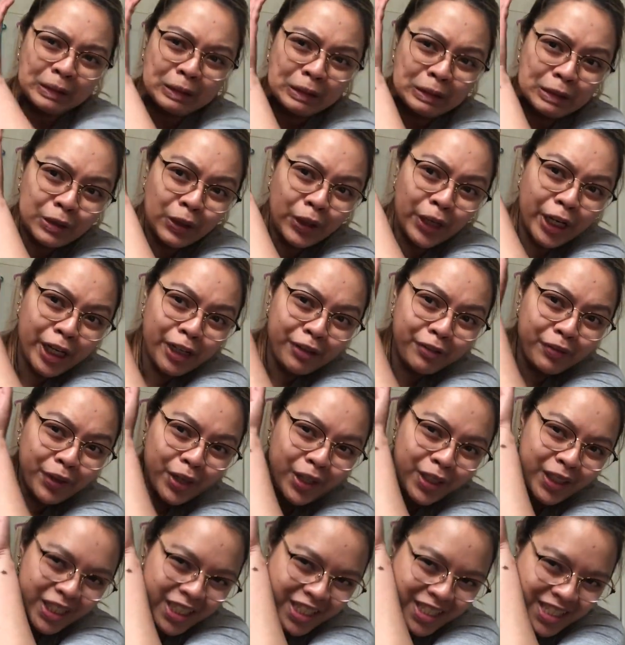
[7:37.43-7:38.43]
Sorry
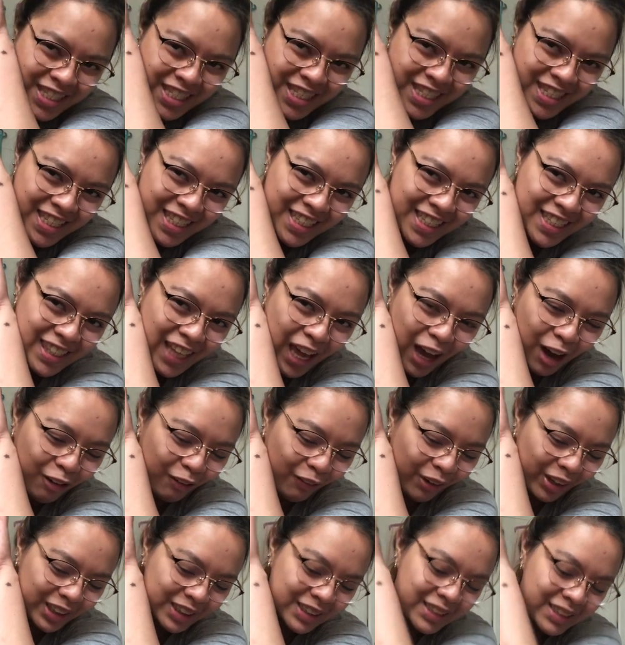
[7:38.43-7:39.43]
for this
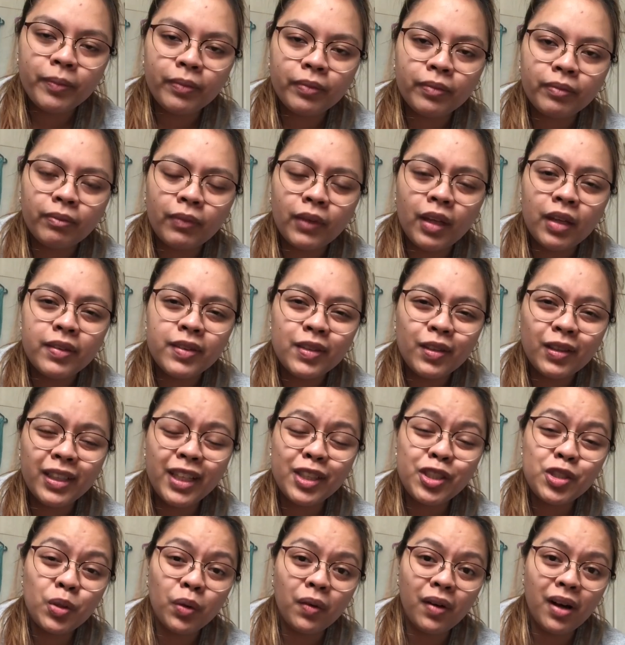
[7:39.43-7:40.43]
towel. So
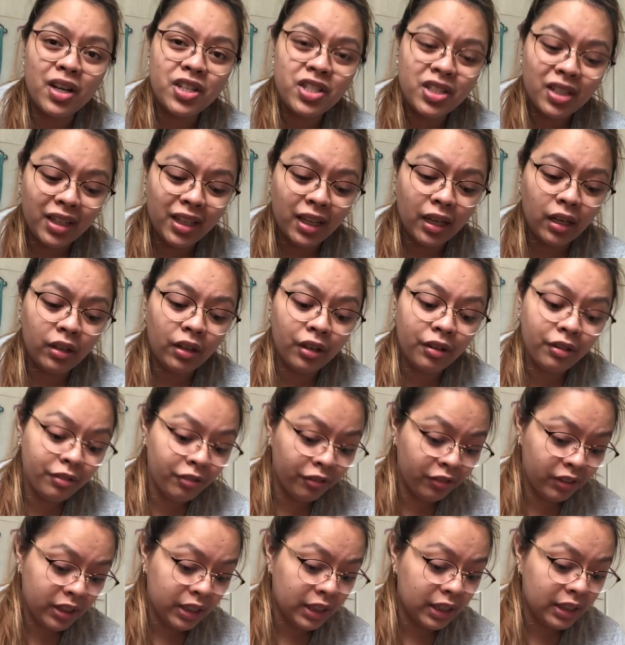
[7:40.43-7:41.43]
let's wash again our
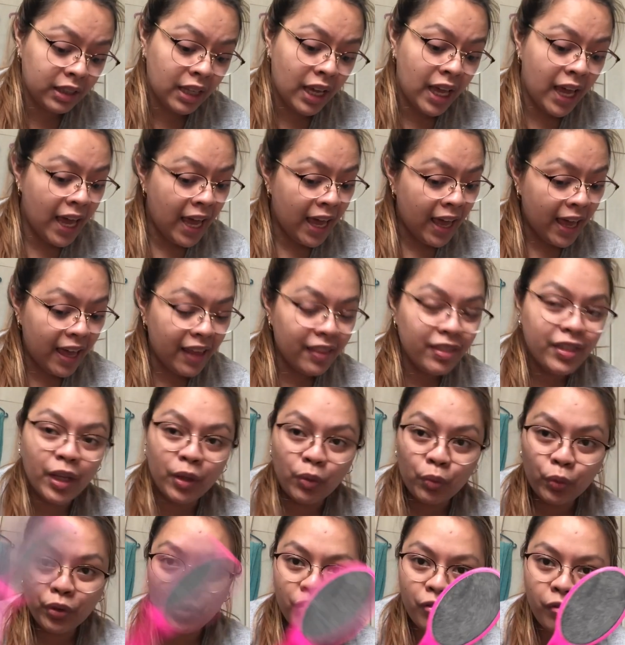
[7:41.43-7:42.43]
feet and
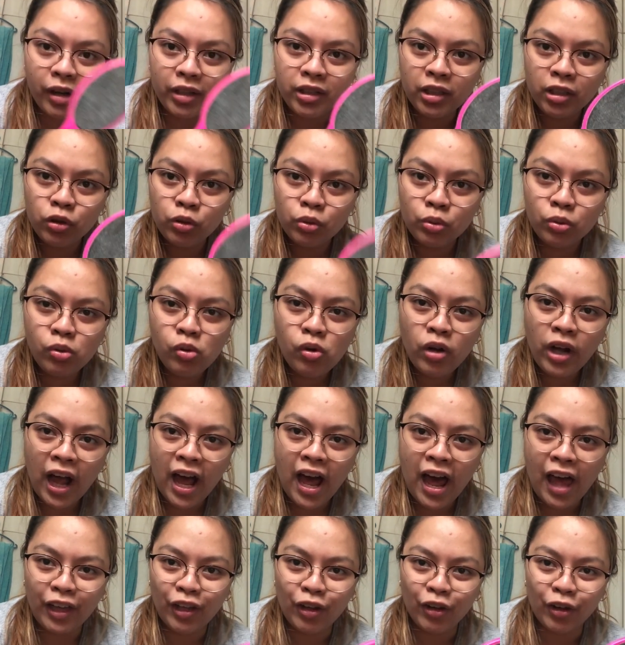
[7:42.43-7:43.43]
then we're ready to
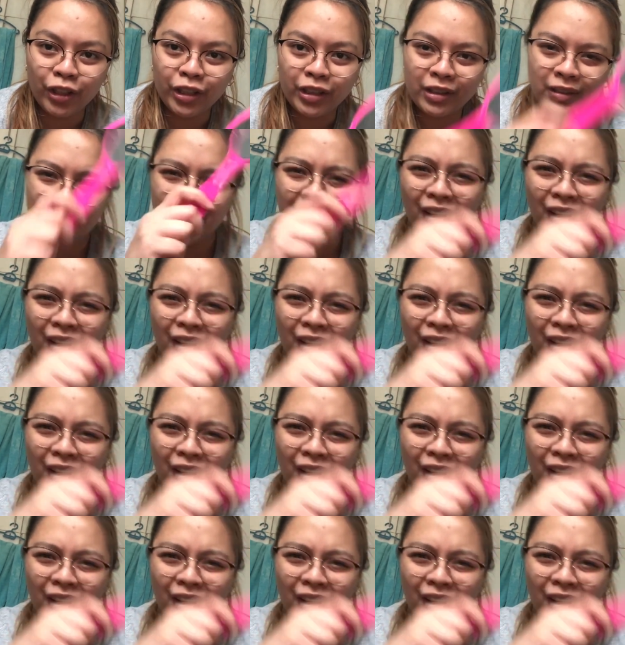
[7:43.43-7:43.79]
kayod.